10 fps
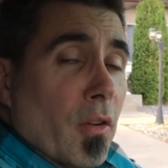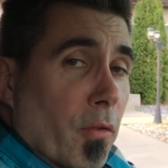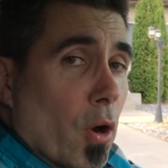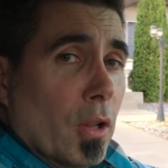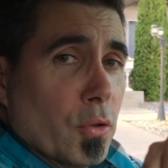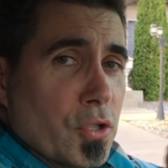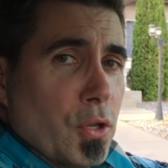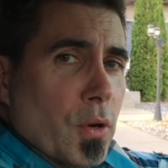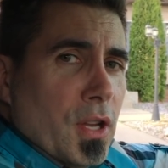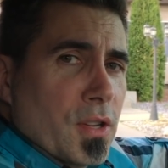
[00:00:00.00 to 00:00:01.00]
For all those
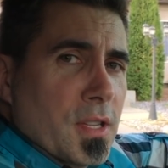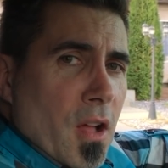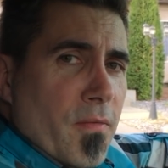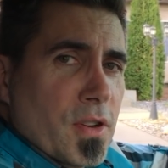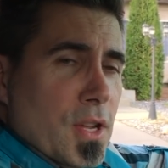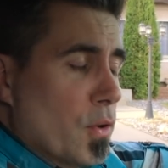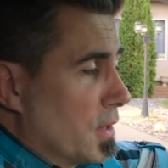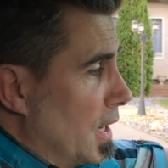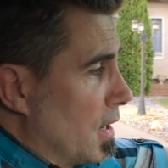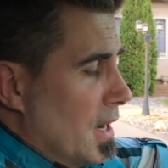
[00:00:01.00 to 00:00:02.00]
do-it-yourselfers
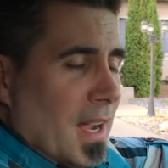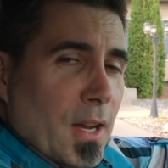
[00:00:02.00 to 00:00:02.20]
out there,